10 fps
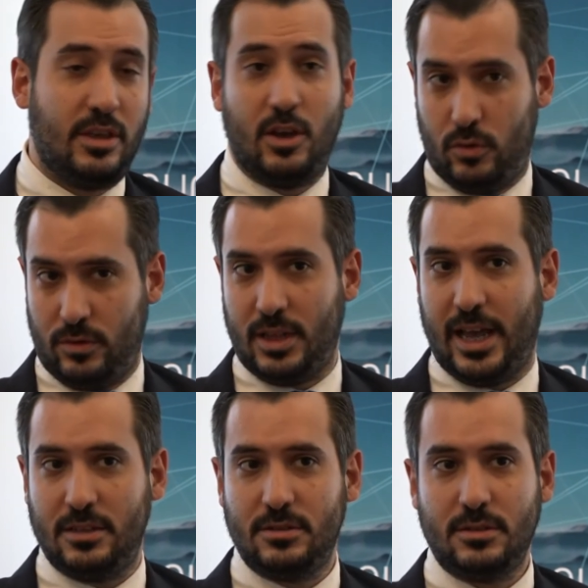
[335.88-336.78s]
They own the
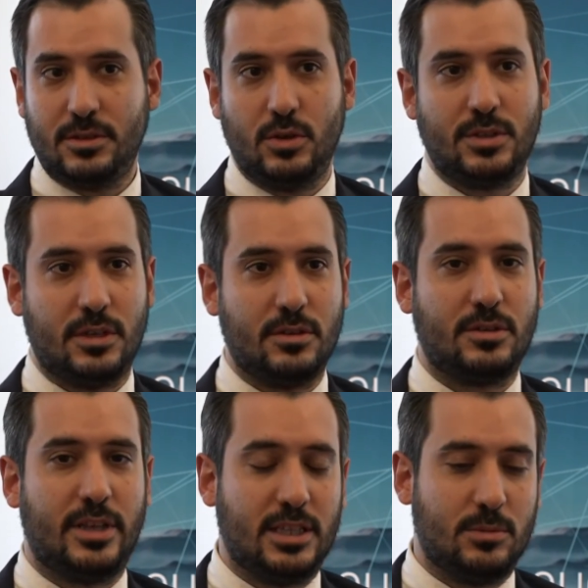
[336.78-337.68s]
land, so it's
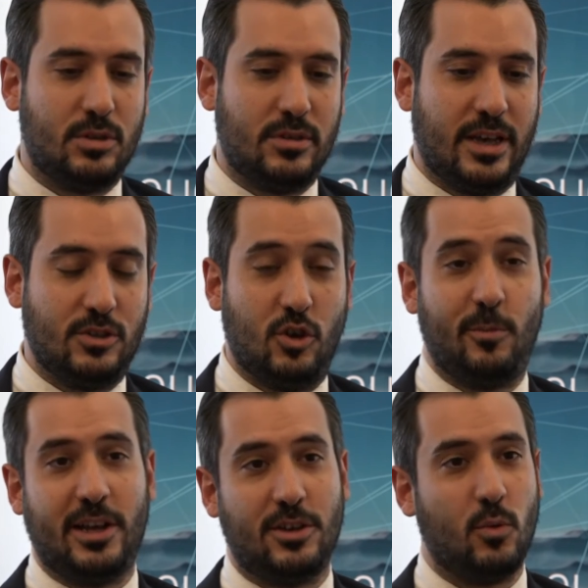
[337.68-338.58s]
understandable that no
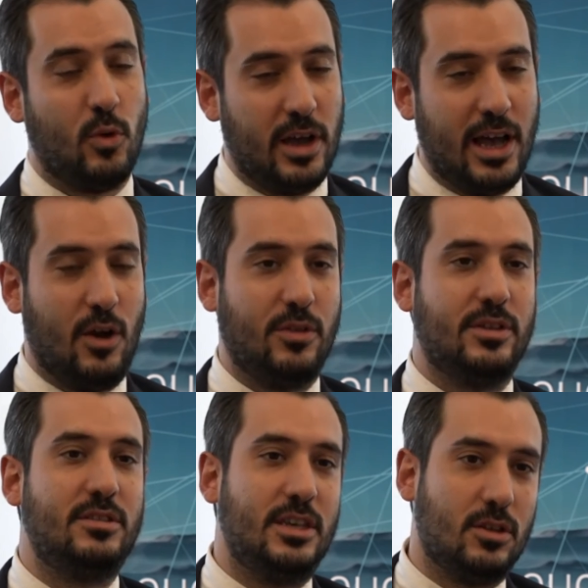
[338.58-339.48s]
matter how
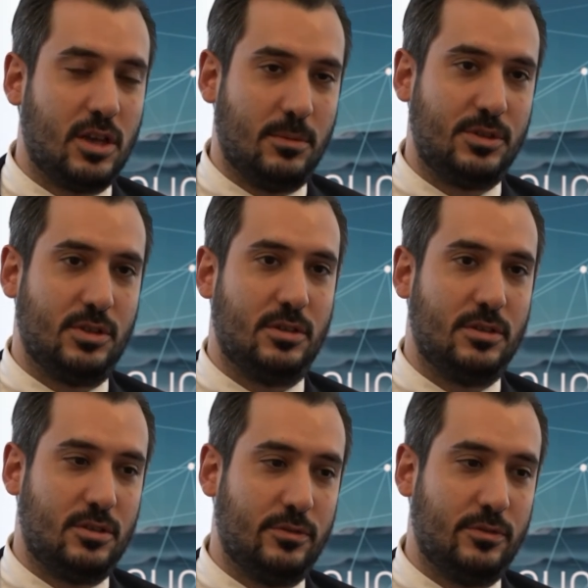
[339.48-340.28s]
the deal comes to